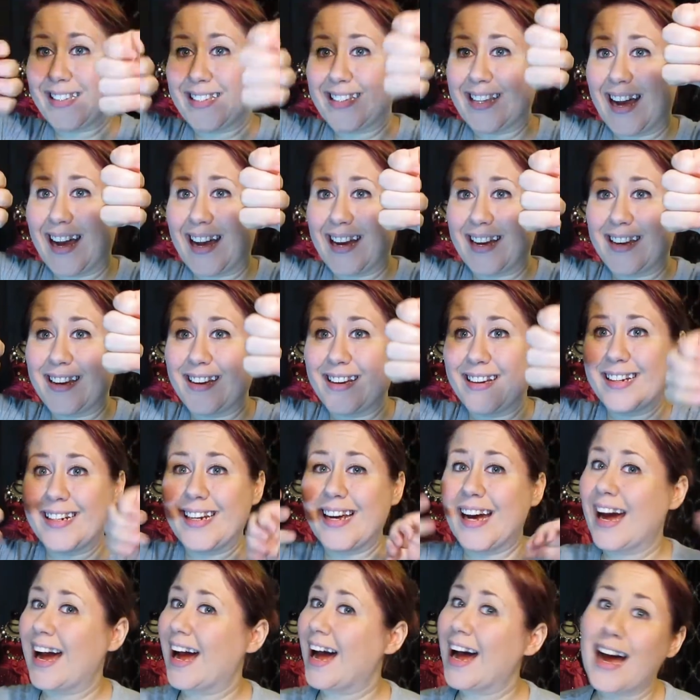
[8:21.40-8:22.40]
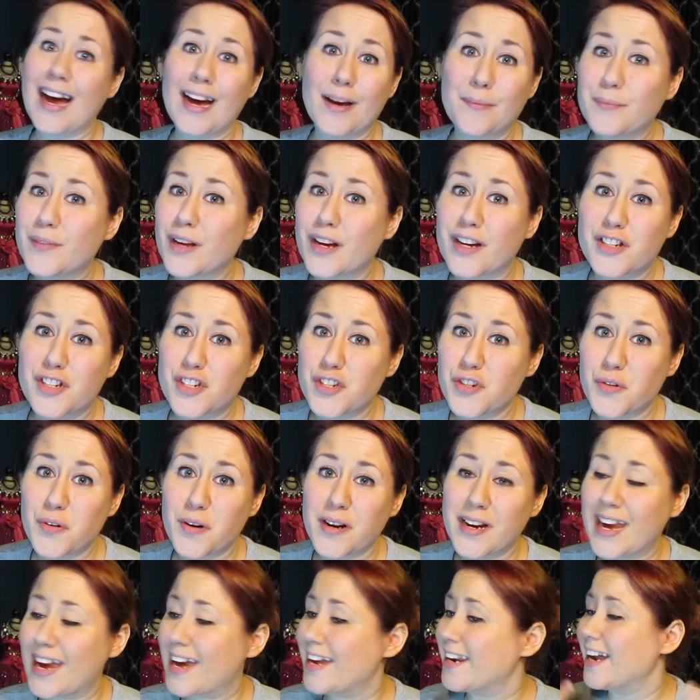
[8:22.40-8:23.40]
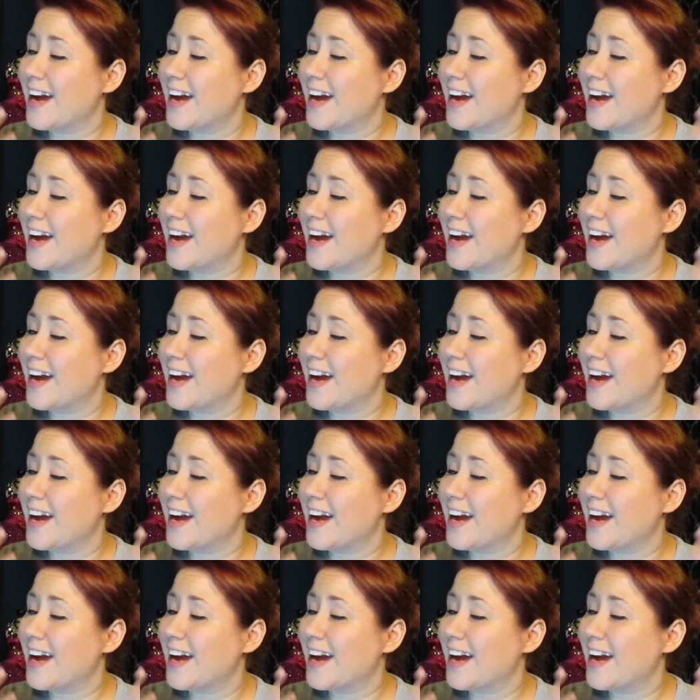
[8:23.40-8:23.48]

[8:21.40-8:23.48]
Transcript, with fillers: not good. I'm not sure yet.